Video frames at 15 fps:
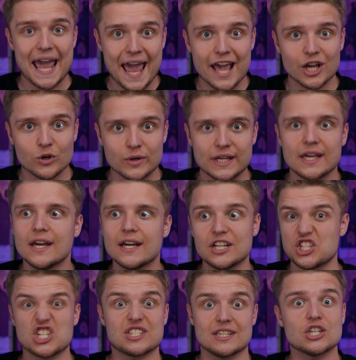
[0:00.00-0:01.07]
angry,
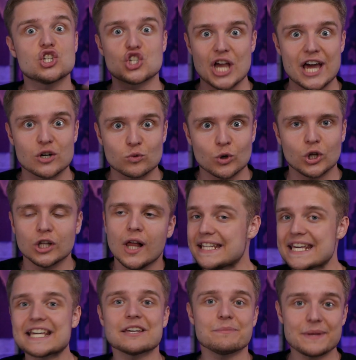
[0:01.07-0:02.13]
just in general. And
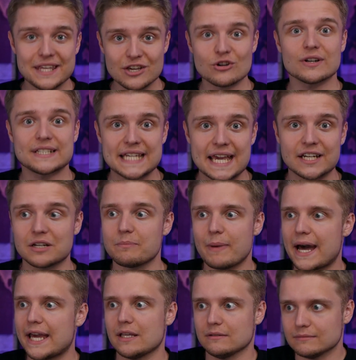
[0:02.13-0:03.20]
he can be irritated
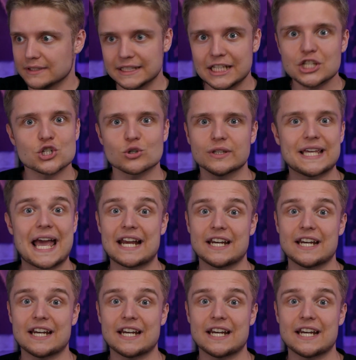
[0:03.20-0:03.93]
by literally